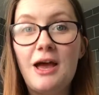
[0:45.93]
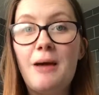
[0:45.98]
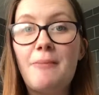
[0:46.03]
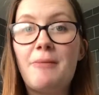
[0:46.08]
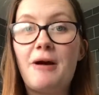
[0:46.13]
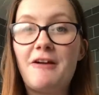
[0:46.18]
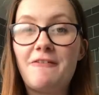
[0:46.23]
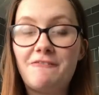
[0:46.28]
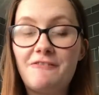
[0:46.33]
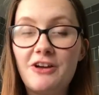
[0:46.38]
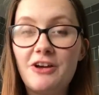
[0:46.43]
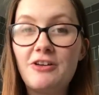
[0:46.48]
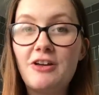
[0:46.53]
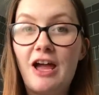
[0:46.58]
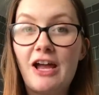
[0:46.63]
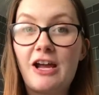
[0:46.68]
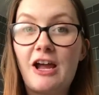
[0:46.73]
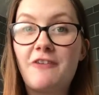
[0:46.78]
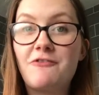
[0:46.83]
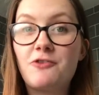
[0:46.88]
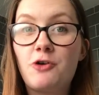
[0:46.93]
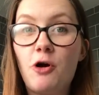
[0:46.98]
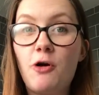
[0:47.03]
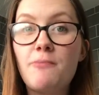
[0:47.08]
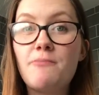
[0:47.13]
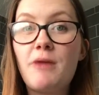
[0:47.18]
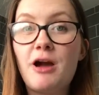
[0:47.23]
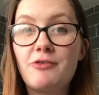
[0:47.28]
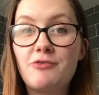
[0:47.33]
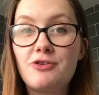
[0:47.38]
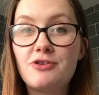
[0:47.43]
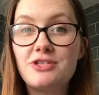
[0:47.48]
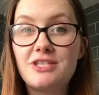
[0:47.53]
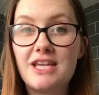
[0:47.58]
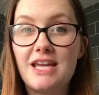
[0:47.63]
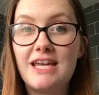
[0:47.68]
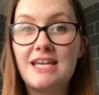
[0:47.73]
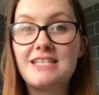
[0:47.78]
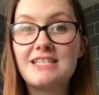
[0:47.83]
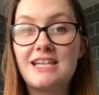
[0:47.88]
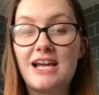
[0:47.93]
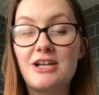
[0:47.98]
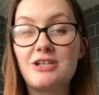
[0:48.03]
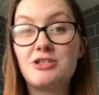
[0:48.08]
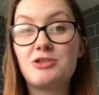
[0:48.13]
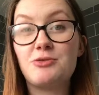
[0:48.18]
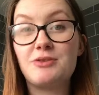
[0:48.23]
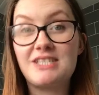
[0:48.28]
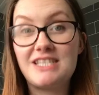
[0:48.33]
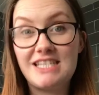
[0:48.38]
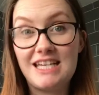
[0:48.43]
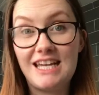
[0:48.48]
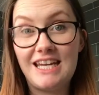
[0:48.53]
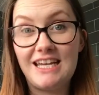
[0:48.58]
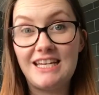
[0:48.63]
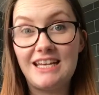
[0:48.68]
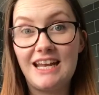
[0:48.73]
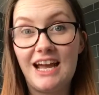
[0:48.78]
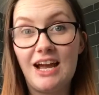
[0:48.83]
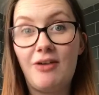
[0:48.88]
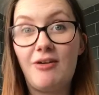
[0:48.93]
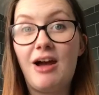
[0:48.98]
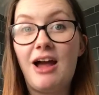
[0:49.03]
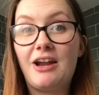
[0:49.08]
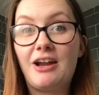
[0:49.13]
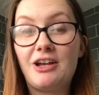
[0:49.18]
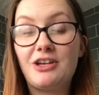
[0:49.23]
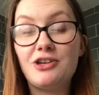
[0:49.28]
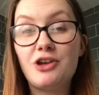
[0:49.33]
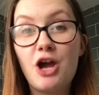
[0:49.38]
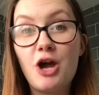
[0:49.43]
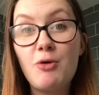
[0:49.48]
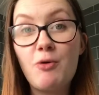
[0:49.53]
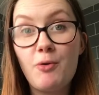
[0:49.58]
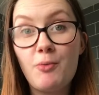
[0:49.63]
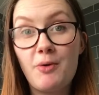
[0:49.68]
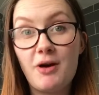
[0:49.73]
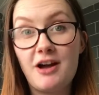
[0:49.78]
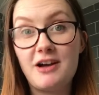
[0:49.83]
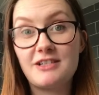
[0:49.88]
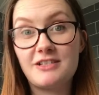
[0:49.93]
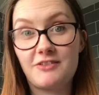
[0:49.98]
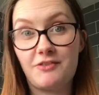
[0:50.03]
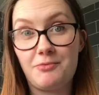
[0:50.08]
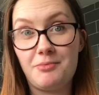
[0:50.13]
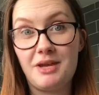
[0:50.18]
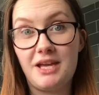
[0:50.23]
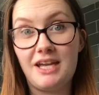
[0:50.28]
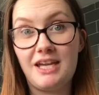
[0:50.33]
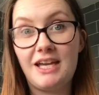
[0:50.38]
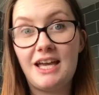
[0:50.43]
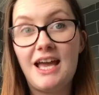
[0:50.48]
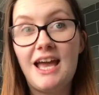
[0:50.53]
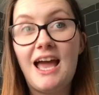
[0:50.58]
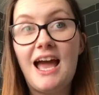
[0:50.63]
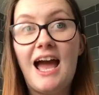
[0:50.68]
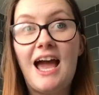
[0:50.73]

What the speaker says: But I feel like I've got my routine down to a T now and I know what works for me